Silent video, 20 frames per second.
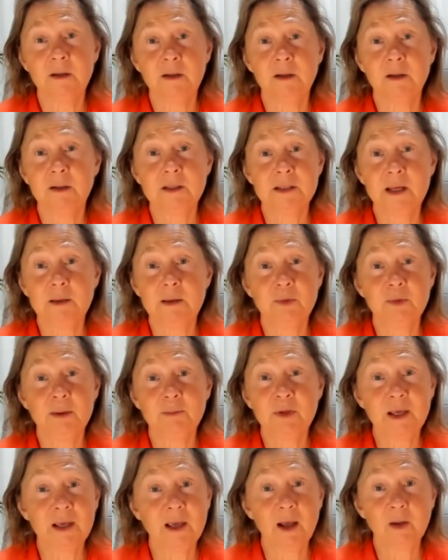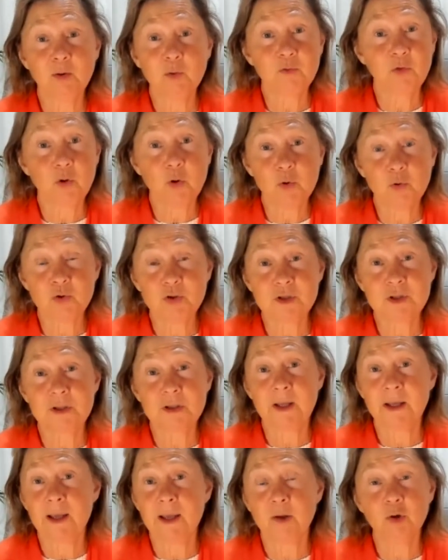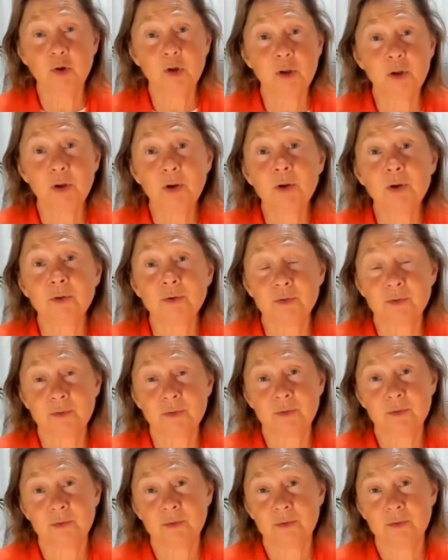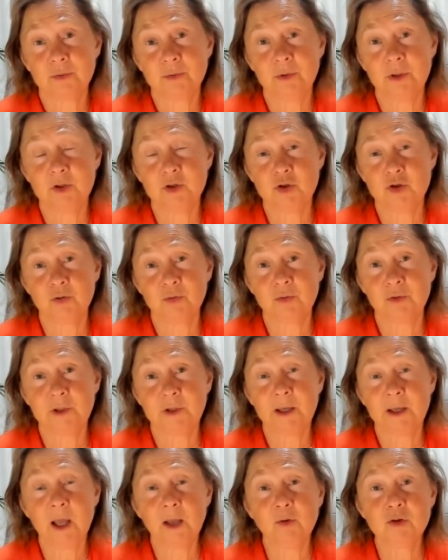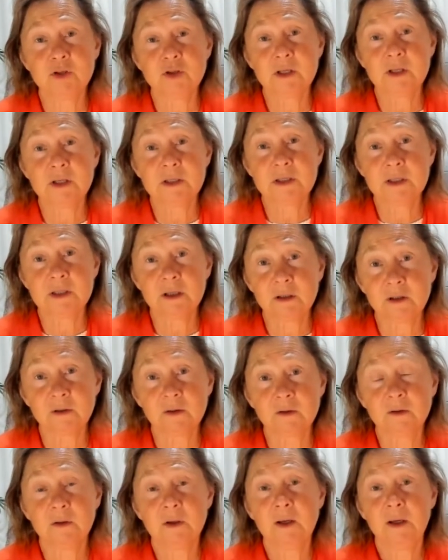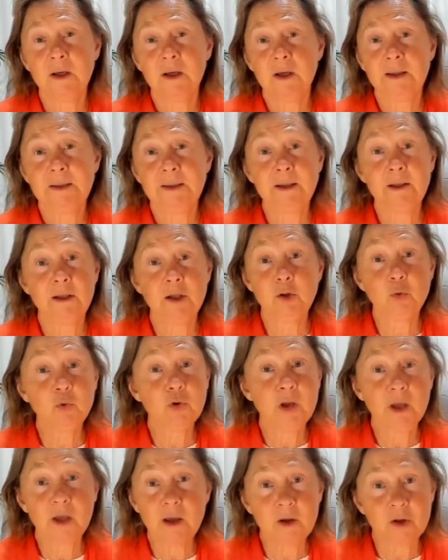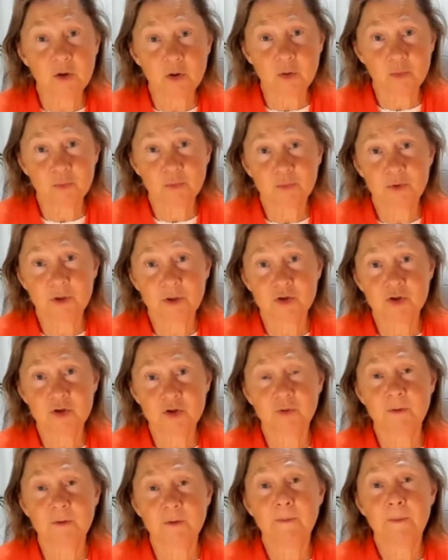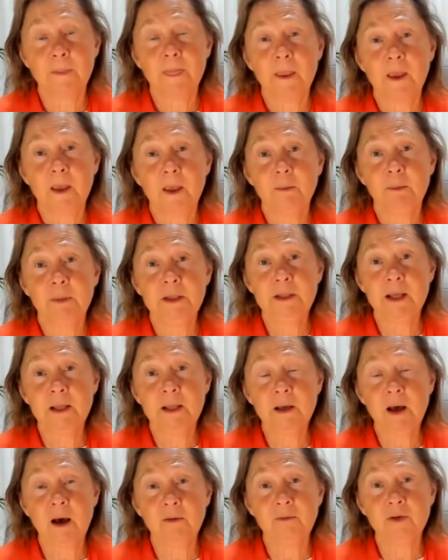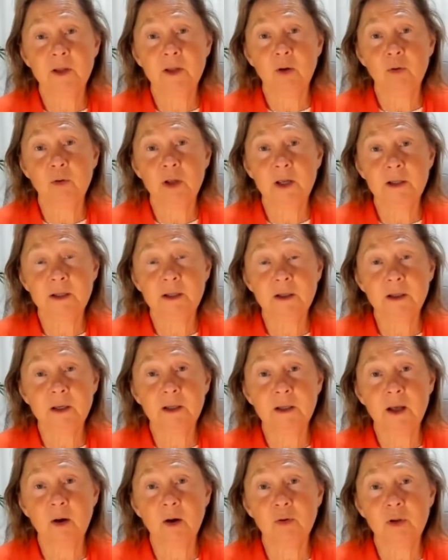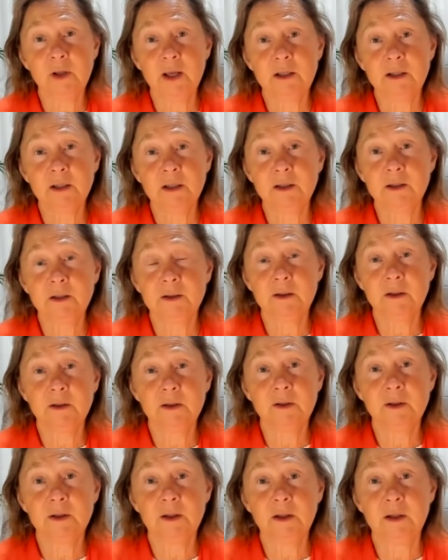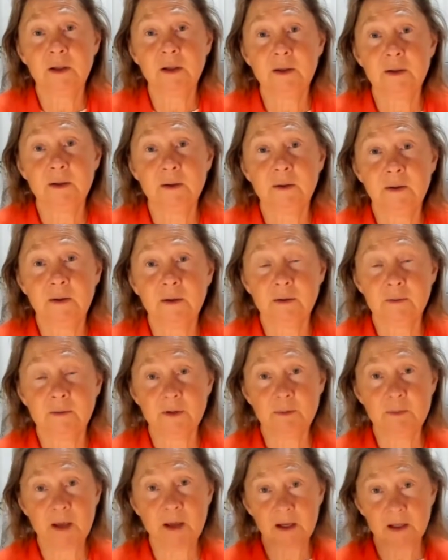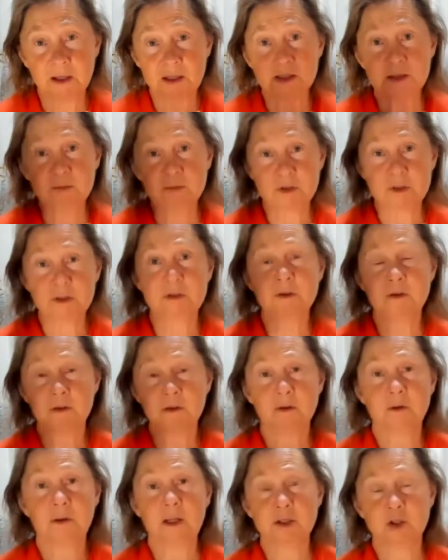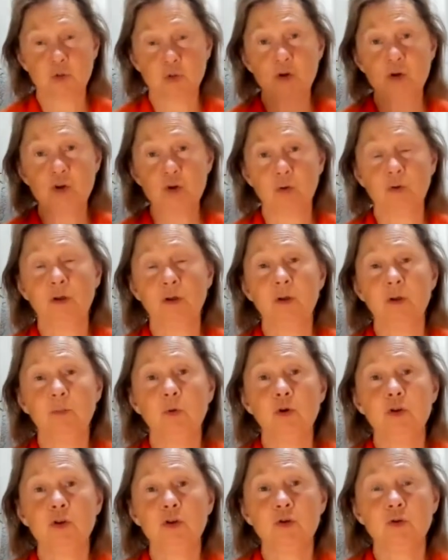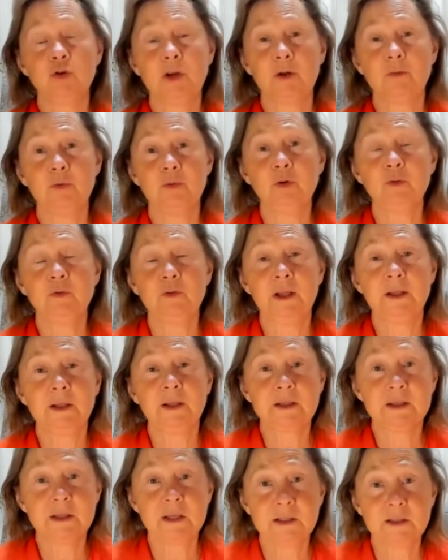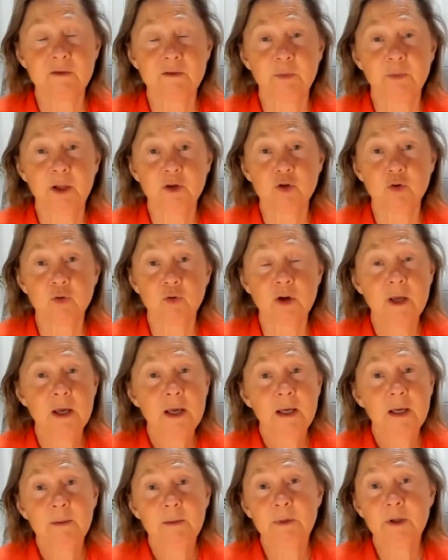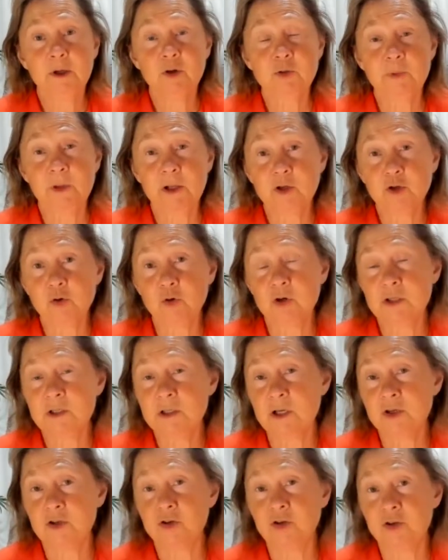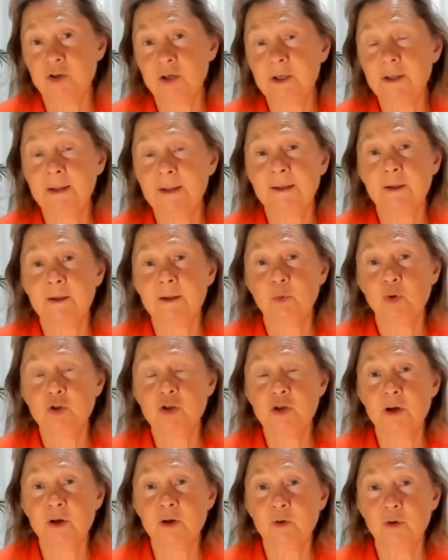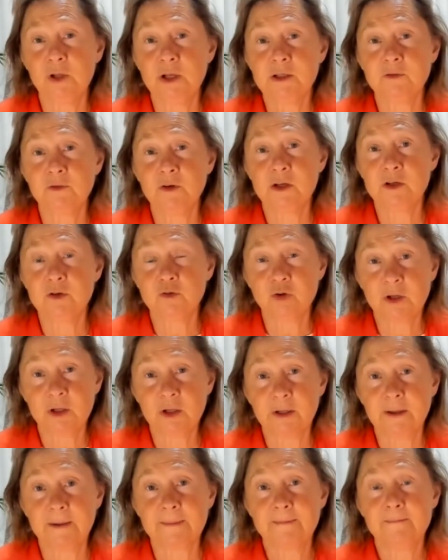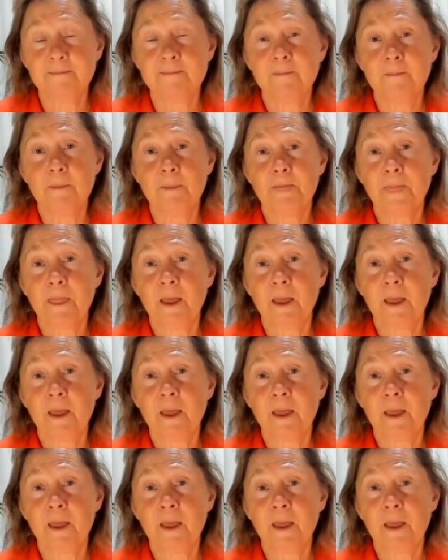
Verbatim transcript: at the same time they cannot focus they cannot learn these children they cannot sit still they, they don't hear you these children but then half an hour later an hour later the the mechanisms that switch on in the body to get rid of that excessive blood sugar because blood sugar is such a thing that the body regulates very strictly yeah.